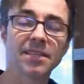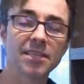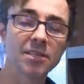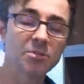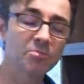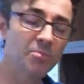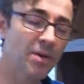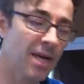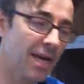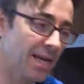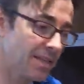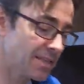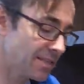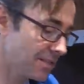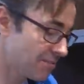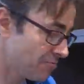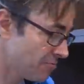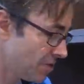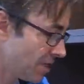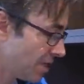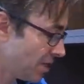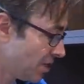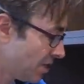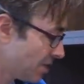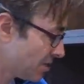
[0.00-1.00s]
these backs, they're
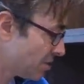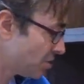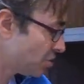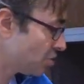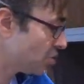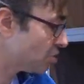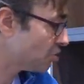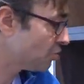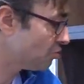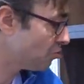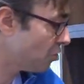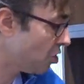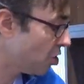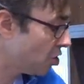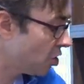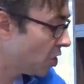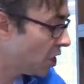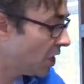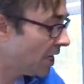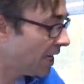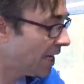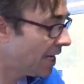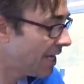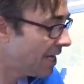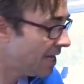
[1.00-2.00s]
really nice and strong.